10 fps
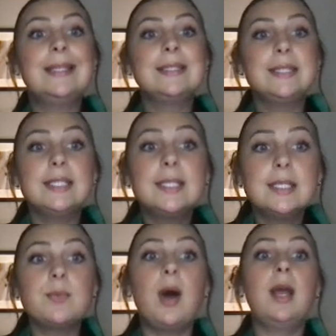This is
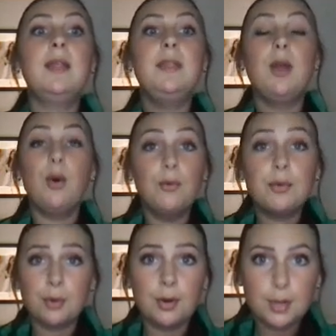why the
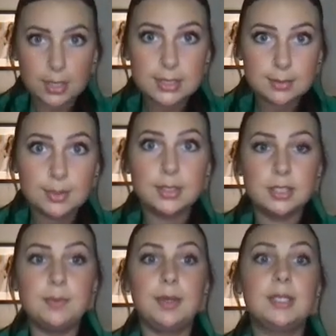overall customer
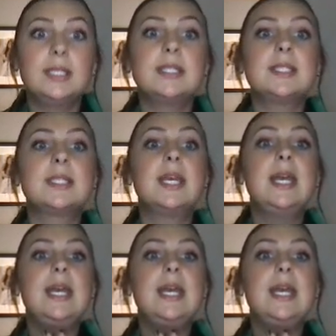experience